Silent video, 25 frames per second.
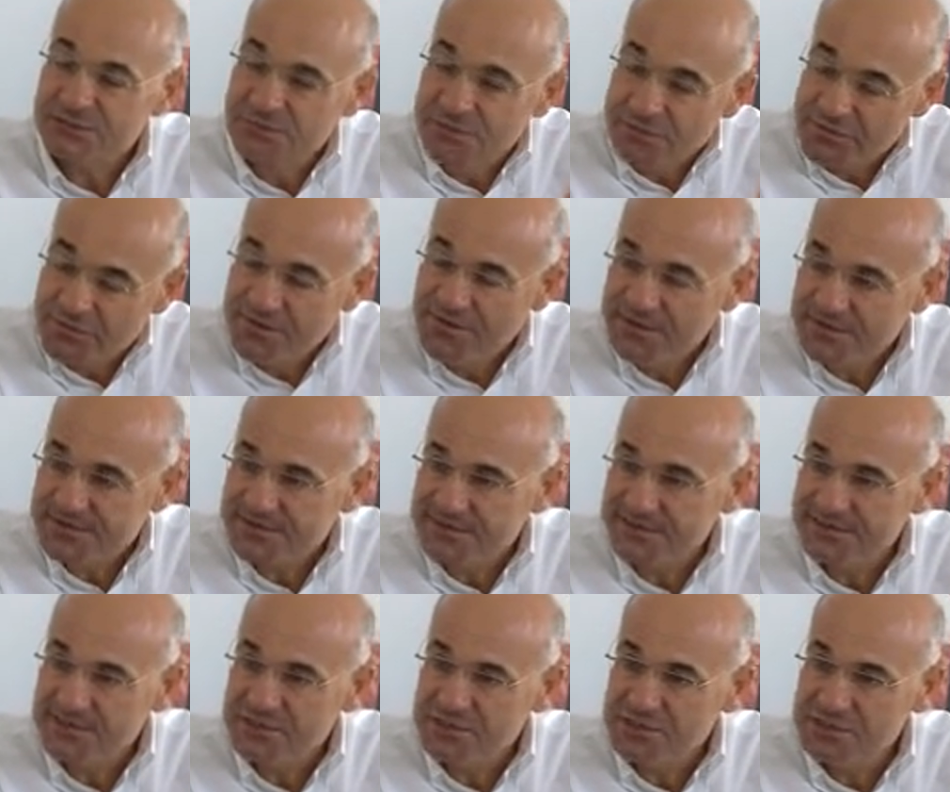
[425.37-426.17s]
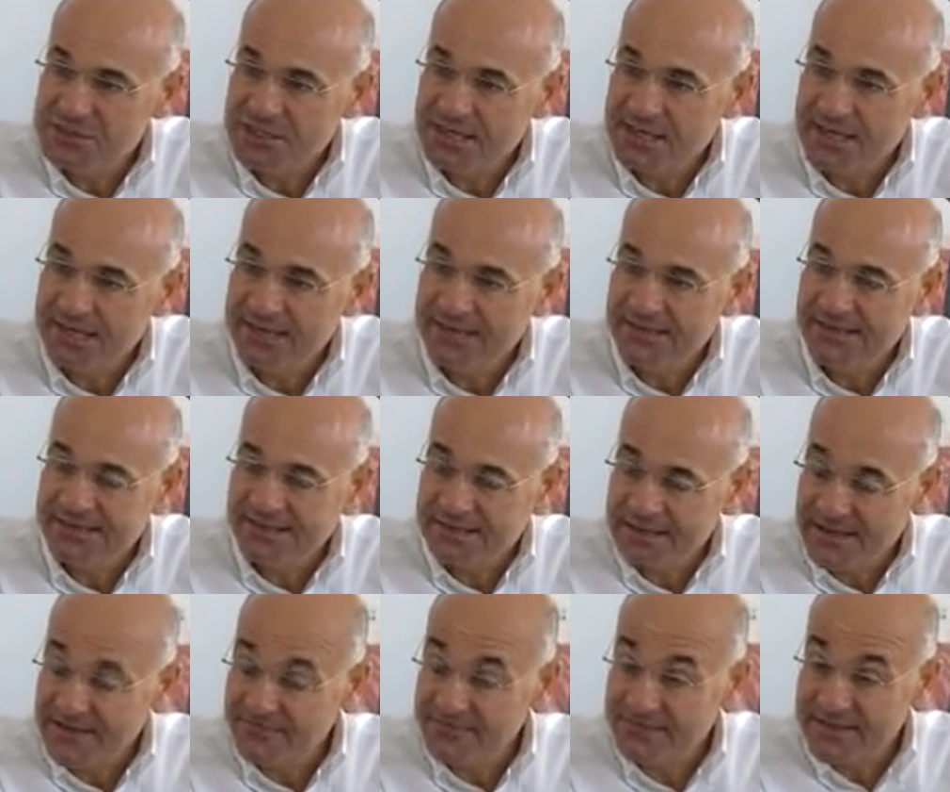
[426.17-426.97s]
to think strategically
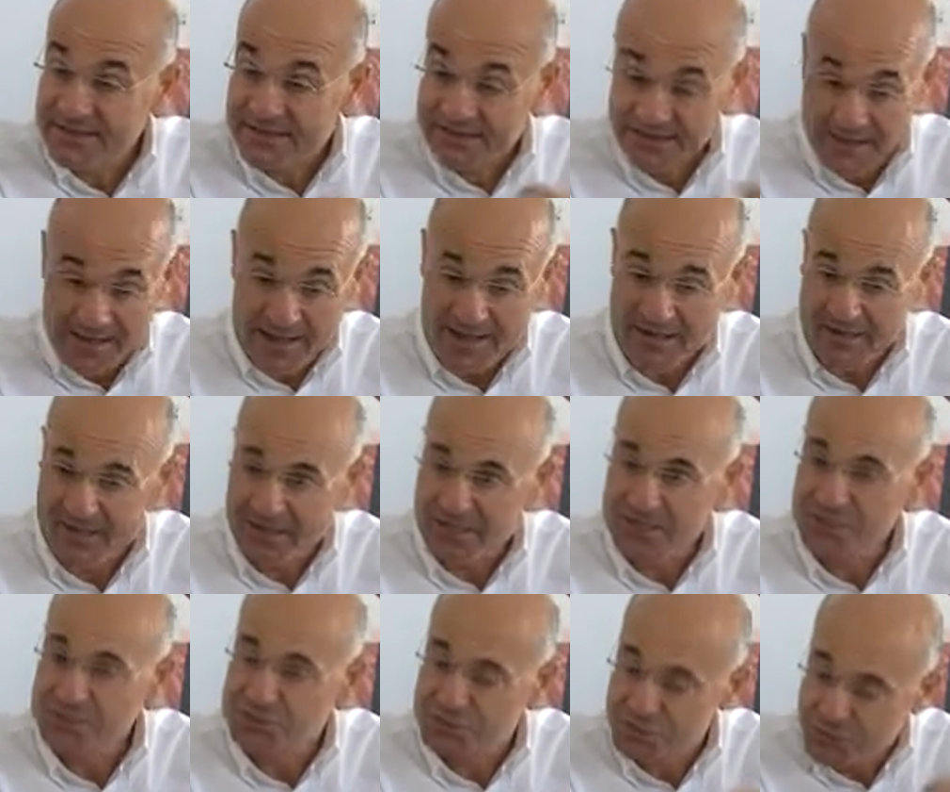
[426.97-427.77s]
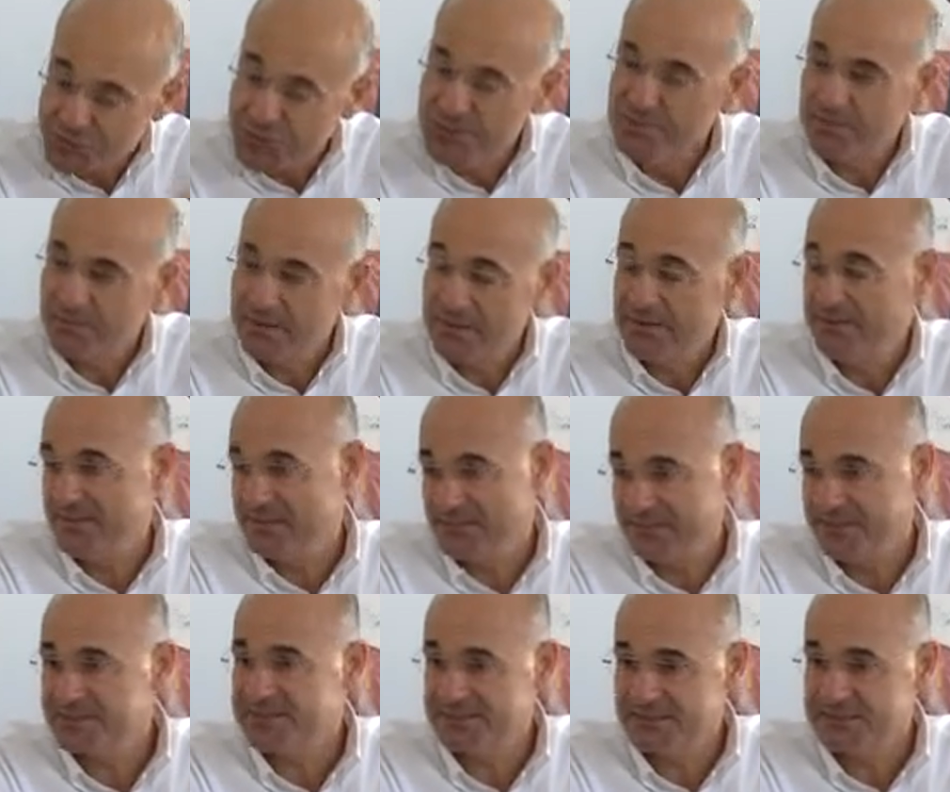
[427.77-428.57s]
and have the courage to
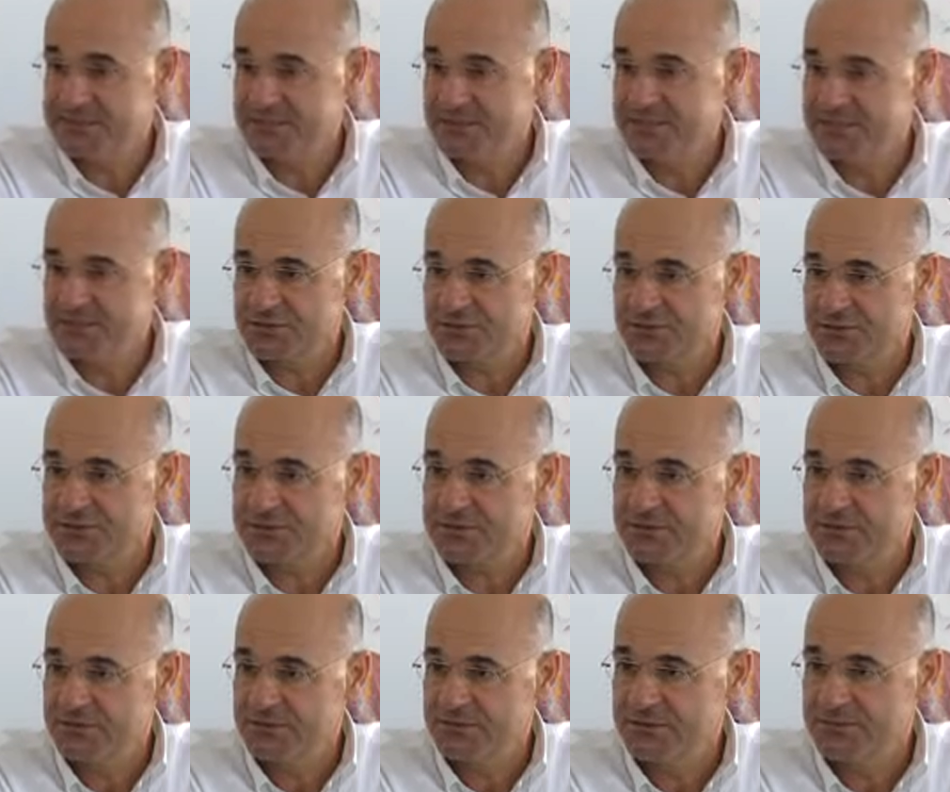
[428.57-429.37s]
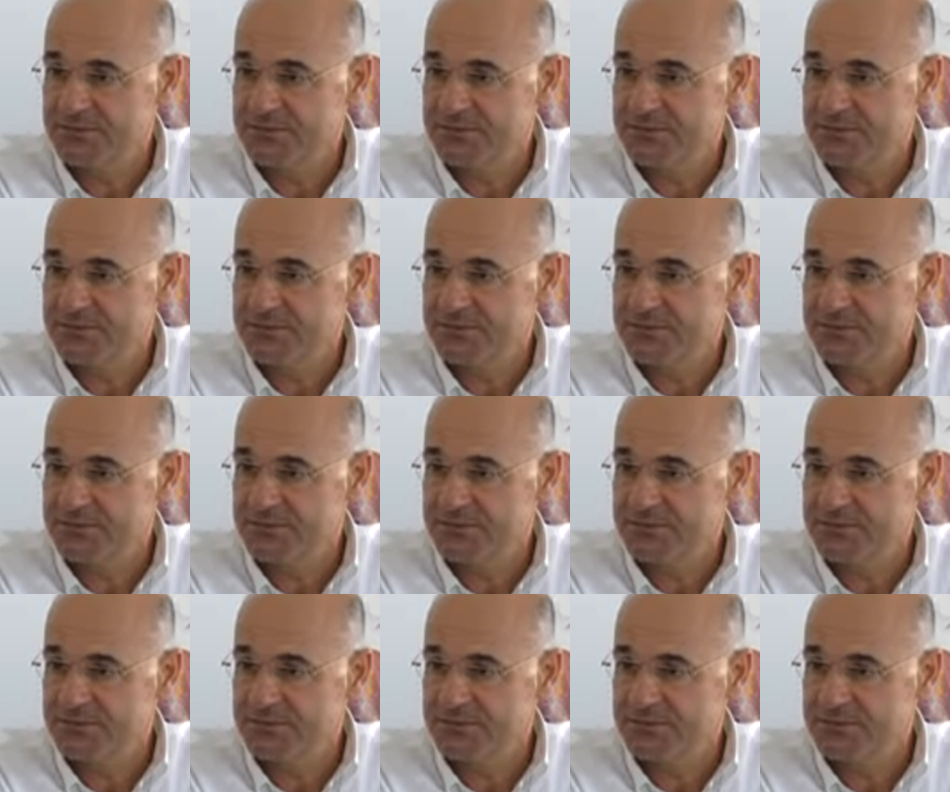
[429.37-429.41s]
implement these decisions.